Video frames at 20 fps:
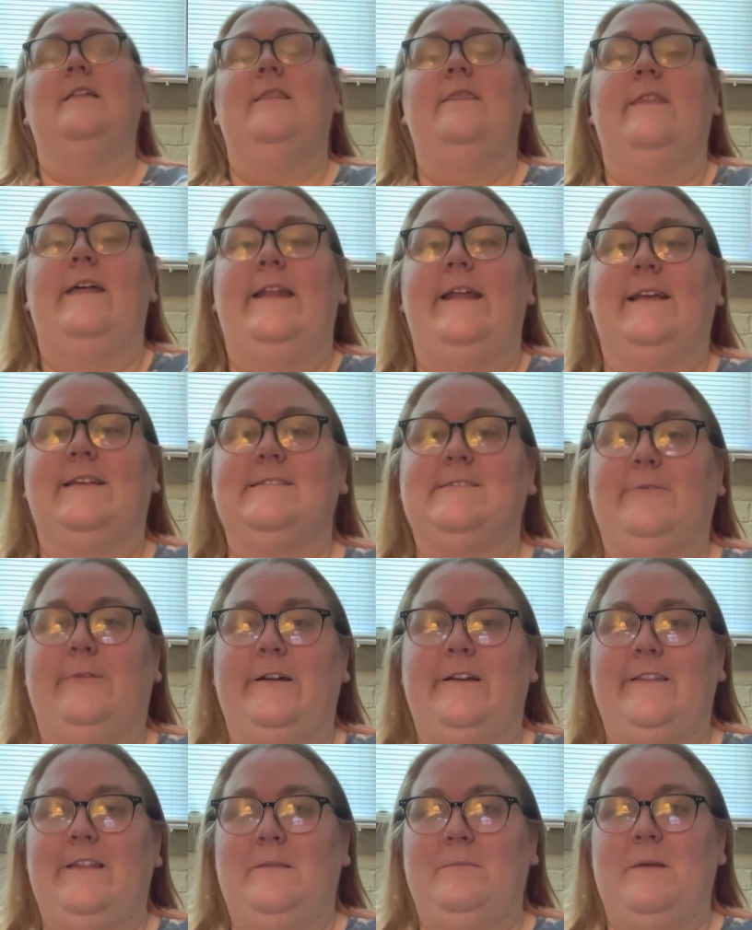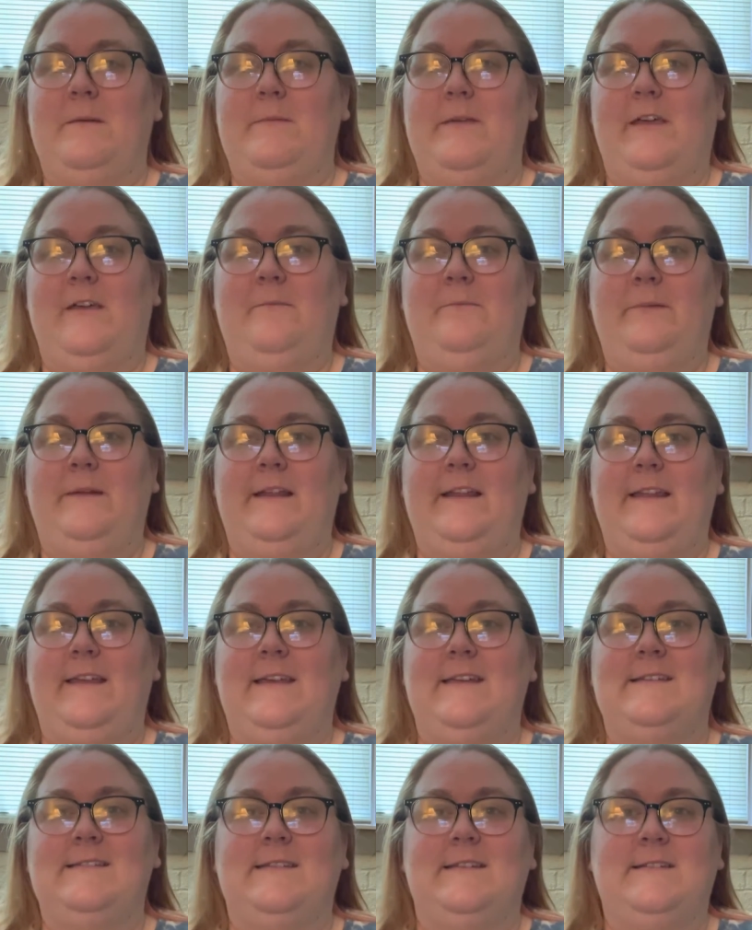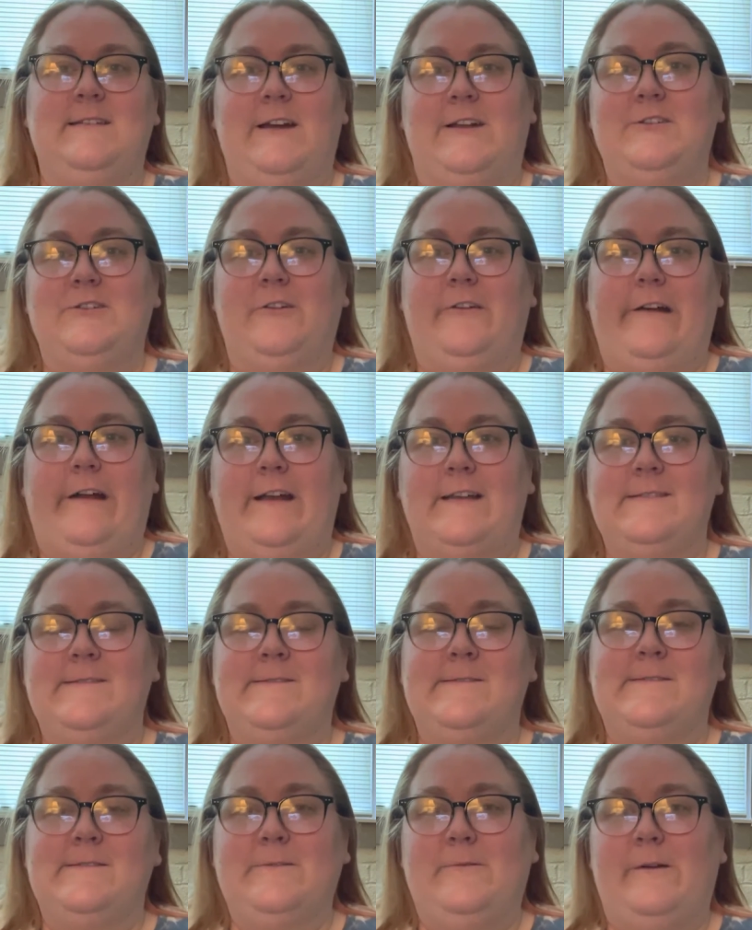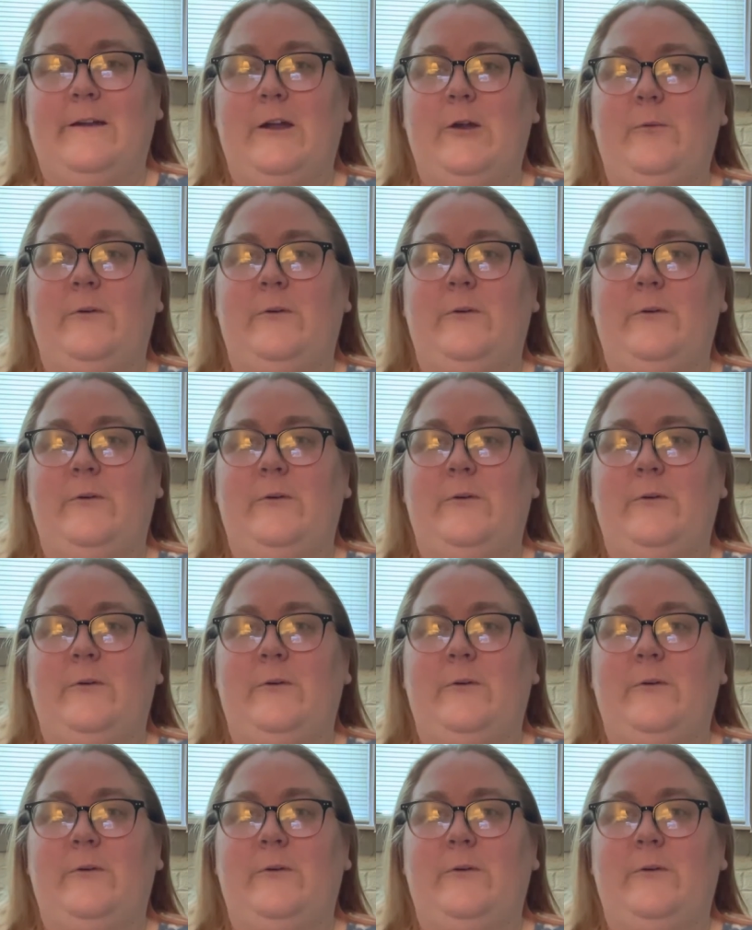The next square that I'm going to be completing is the Touch Grass Square,